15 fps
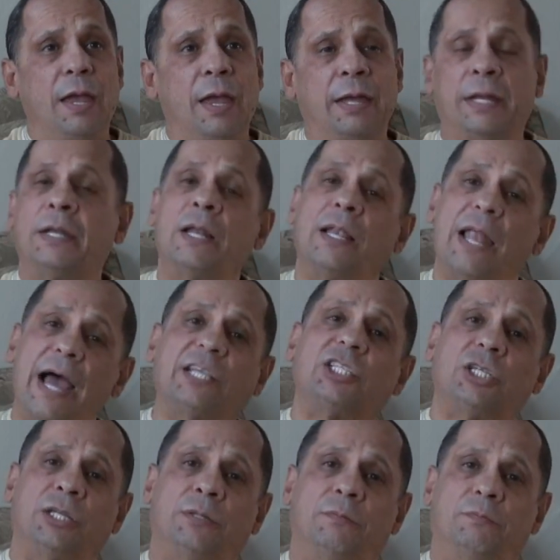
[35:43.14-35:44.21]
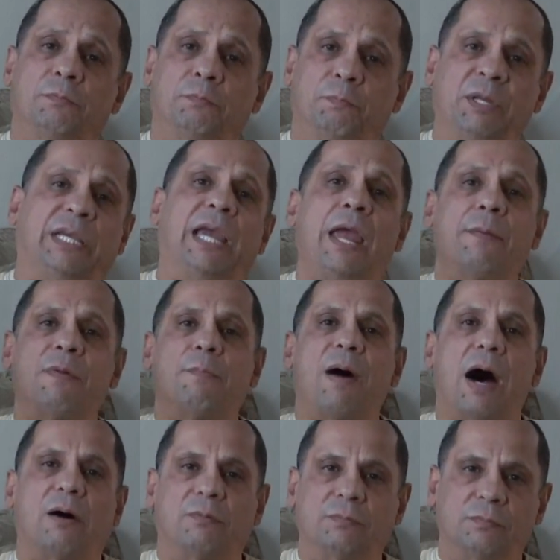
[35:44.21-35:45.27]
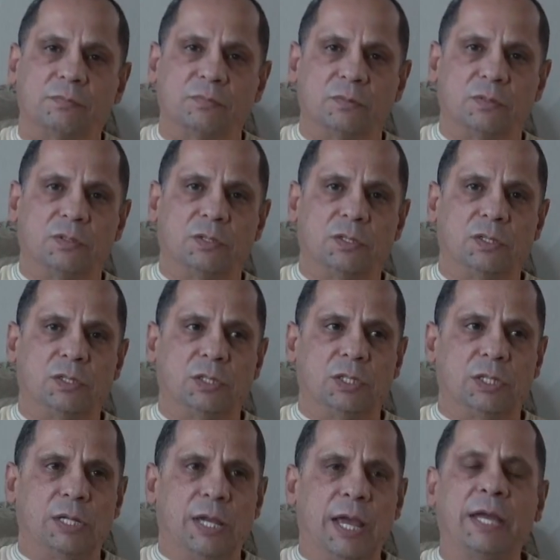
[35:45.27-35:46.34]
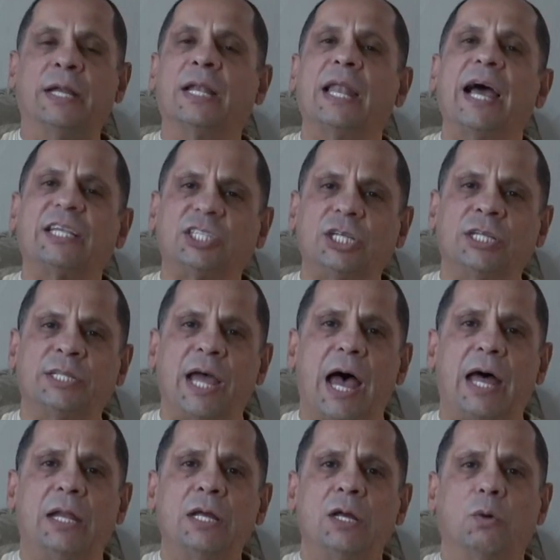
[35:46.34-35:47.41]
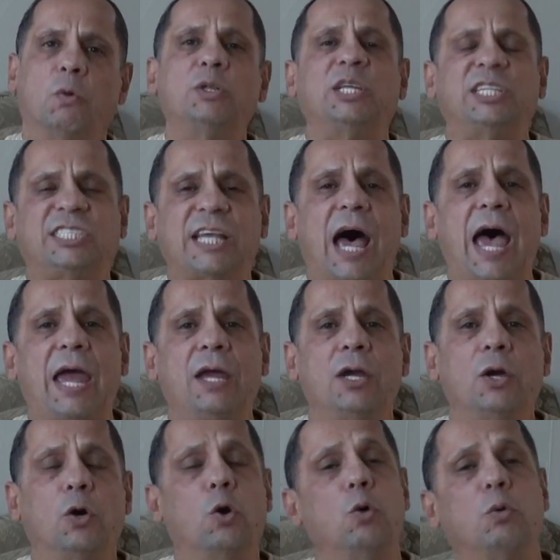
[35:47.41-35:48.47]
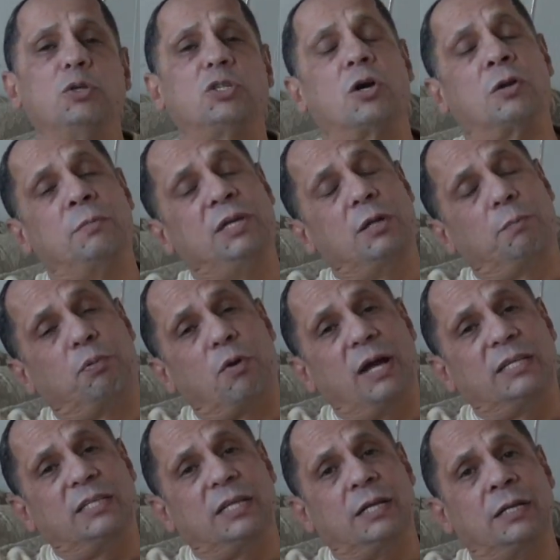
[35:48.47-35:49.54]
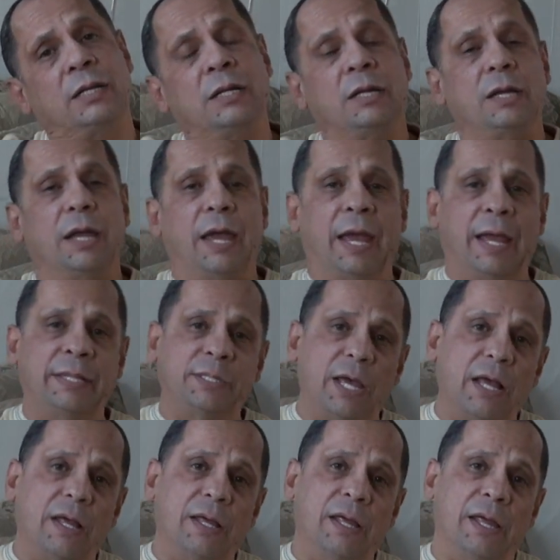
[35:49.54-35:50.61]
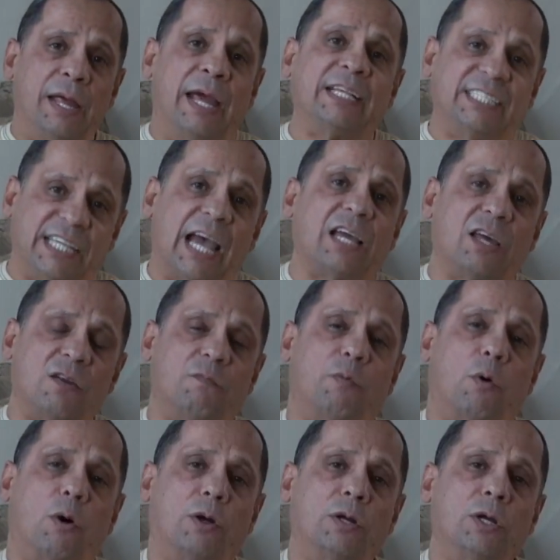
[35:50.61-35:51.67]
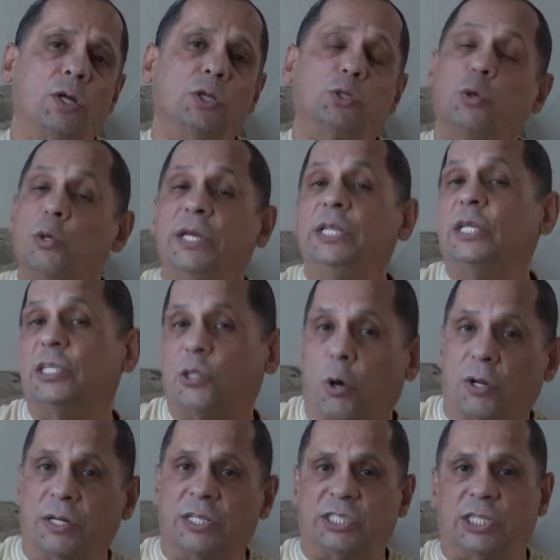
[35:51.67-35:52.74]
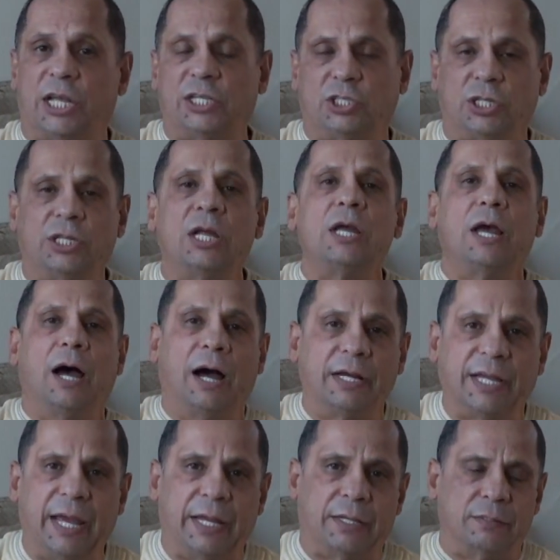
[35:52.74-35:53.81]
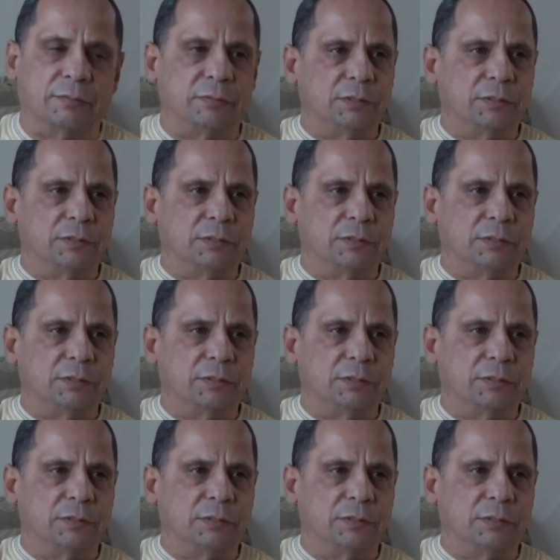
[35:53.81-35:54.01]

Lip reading: And an election became about. An election that would decide who was going to be the president and the executive board to lead this organization again.